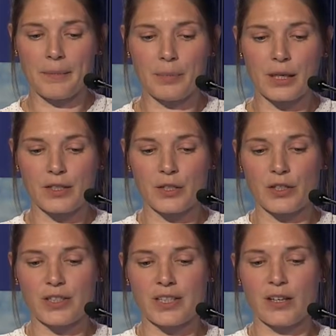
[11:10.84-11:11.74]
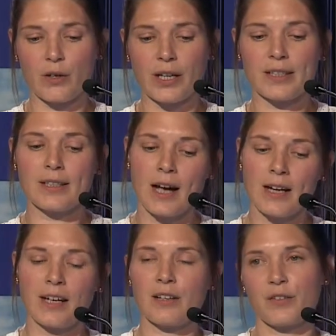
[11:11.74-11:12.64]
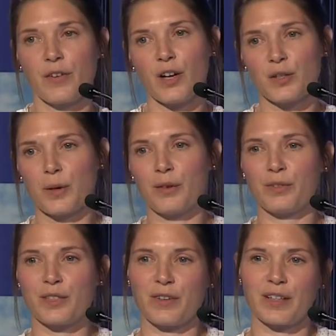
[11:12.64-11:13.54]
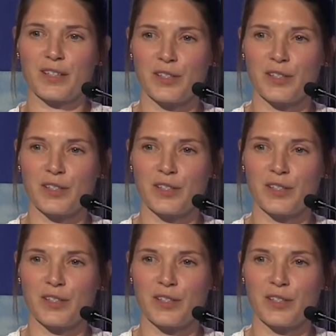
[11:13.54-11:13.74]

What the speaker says: but as you can see, it only had 9 out of our 12 risk factors,